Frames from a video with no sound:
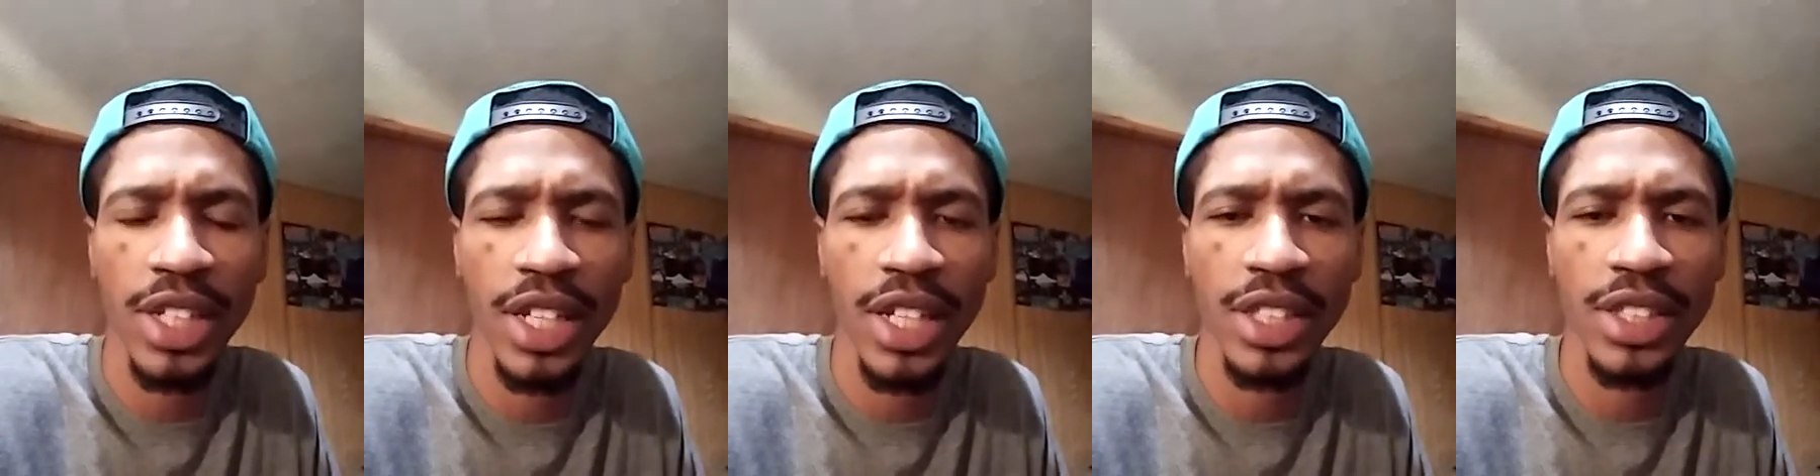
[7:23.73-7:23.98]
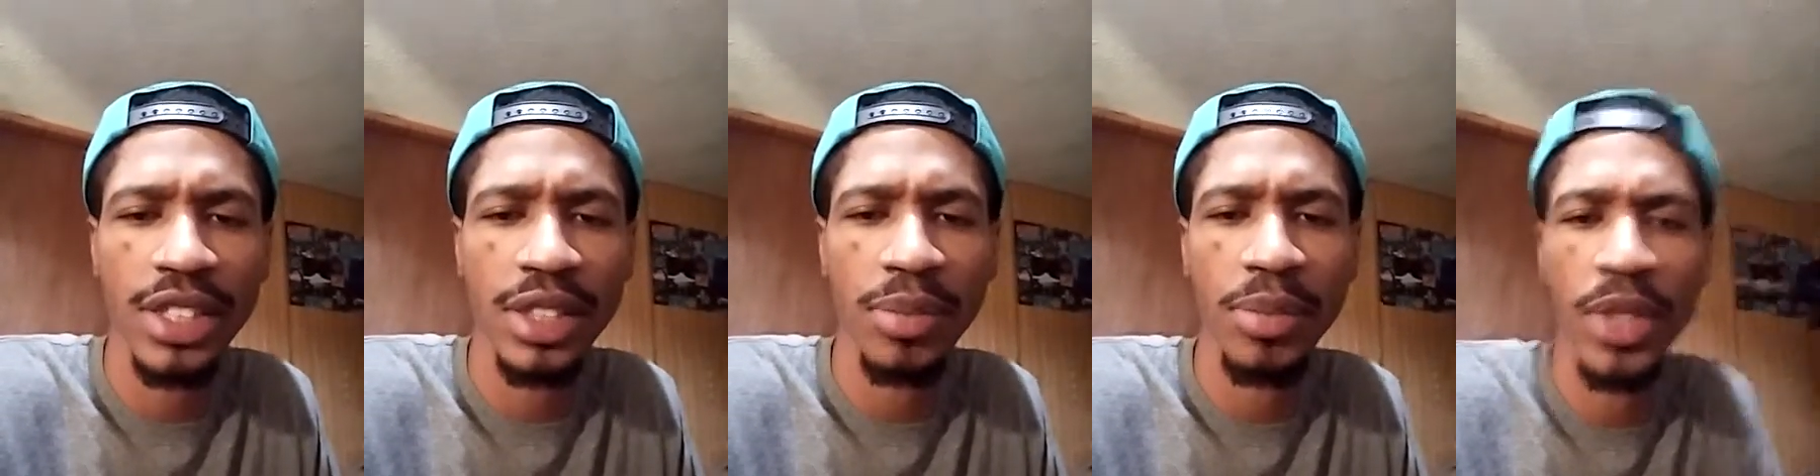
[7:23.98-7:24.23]

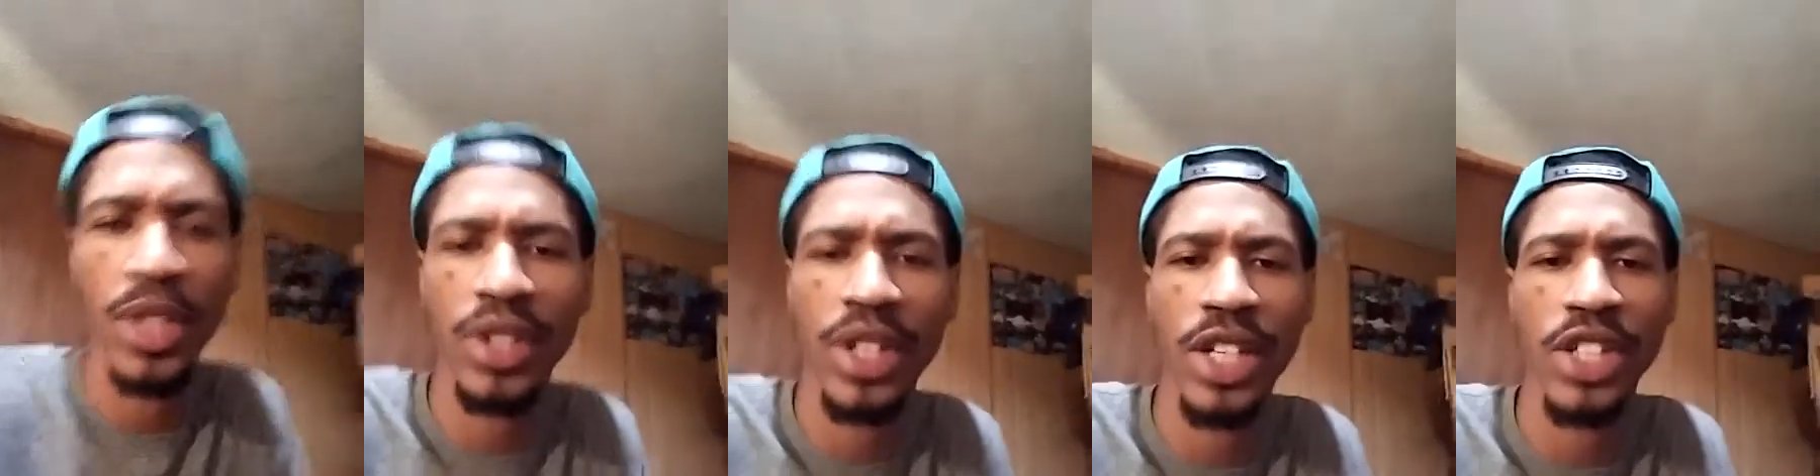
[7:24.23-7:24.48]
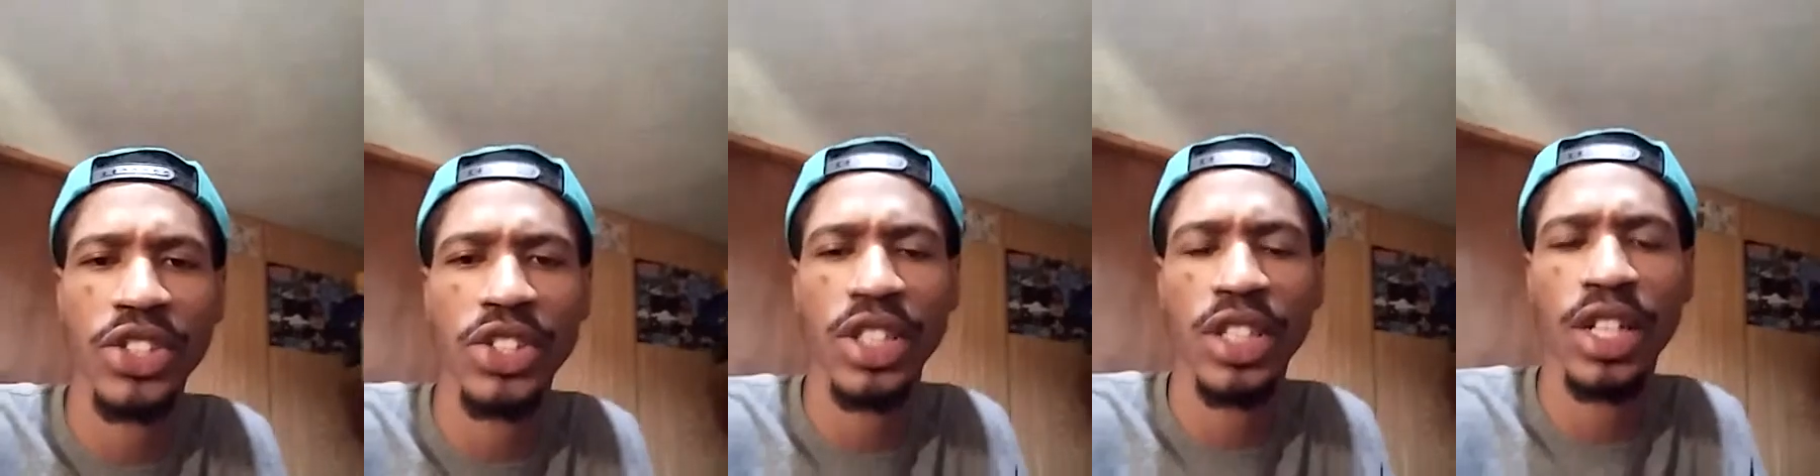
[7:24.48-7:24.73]
necks to blow
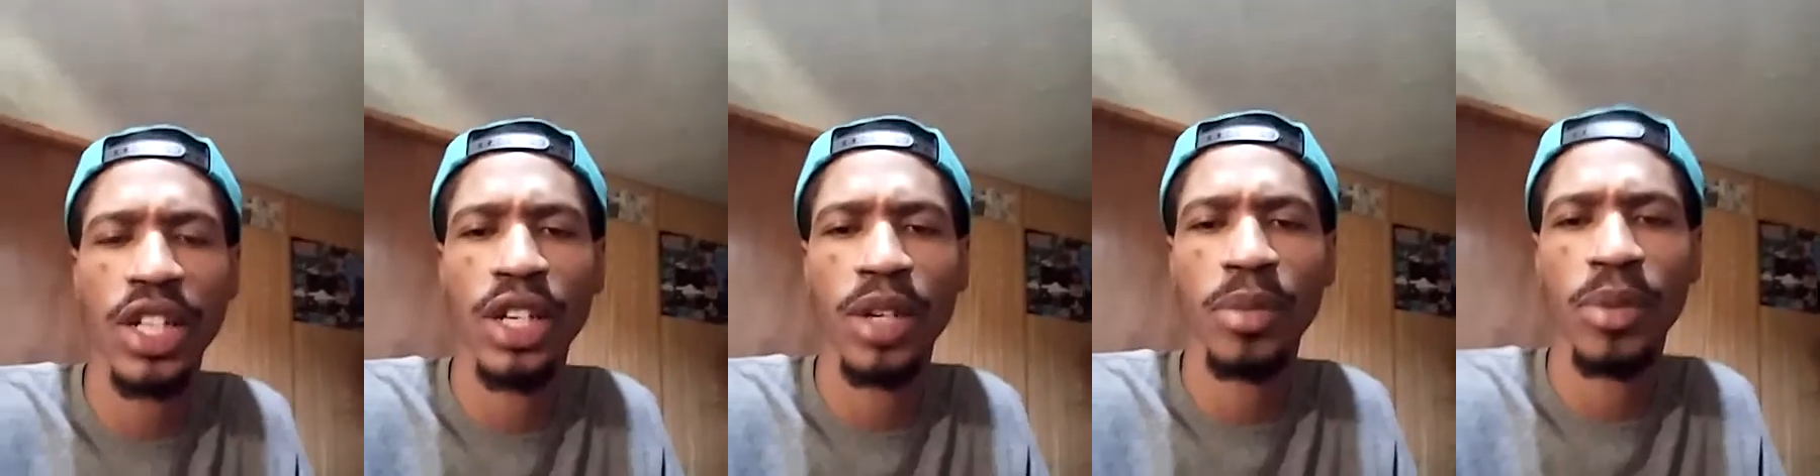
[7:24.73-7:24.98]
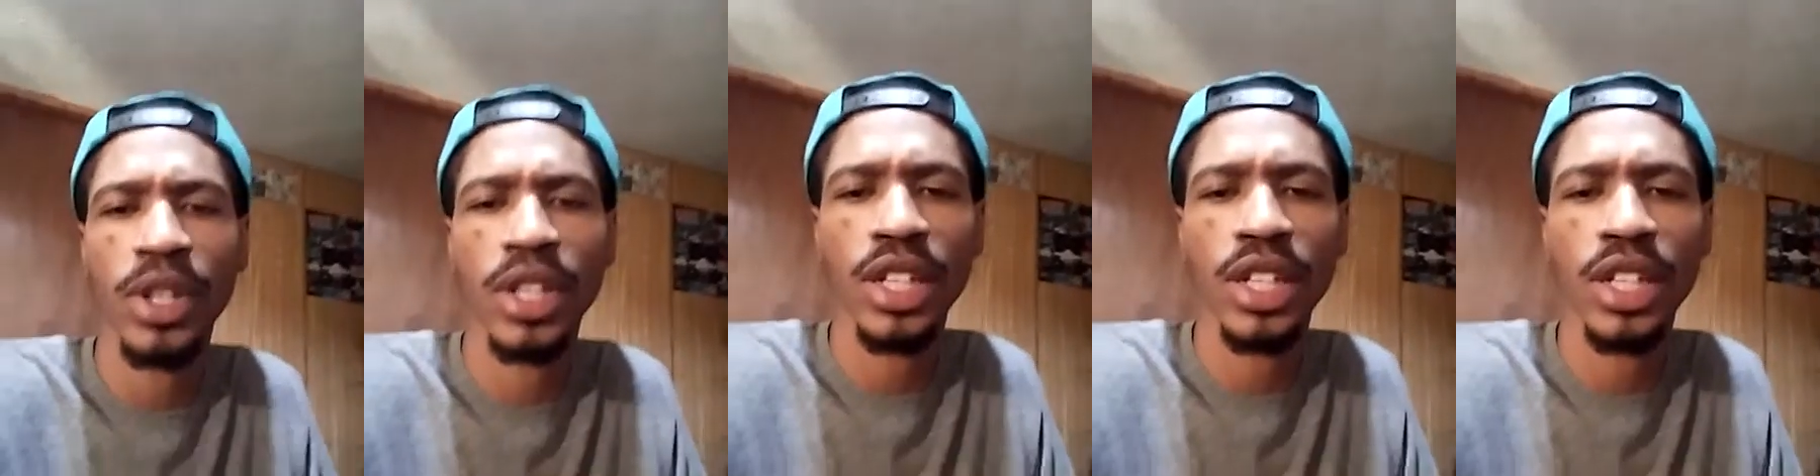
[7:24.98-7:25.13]
that shit up,